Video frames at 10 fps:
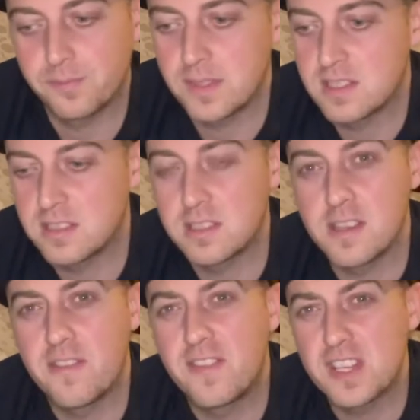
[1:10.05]
This is the
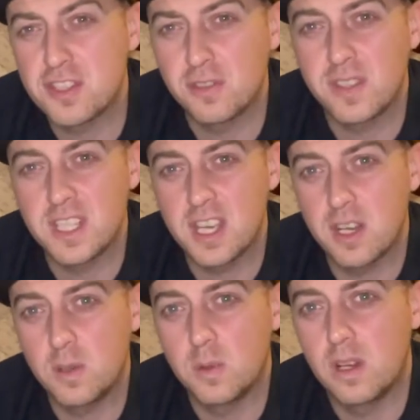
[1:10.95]
official
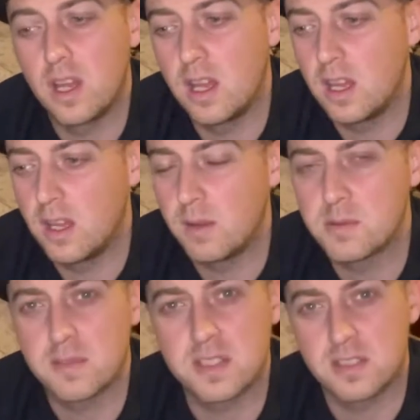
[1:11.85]
video. Um,
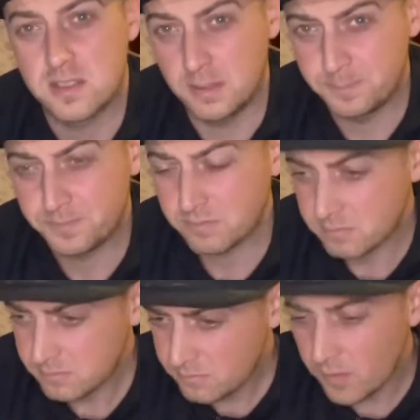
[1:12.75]
so this is the
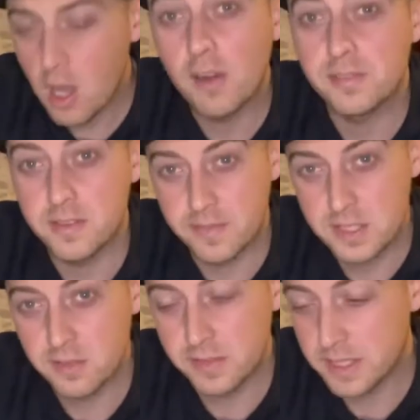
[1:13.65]
off the
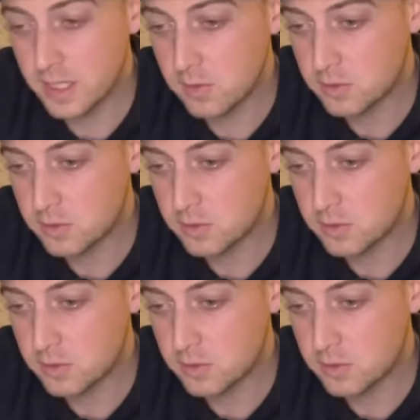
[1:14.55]
official video.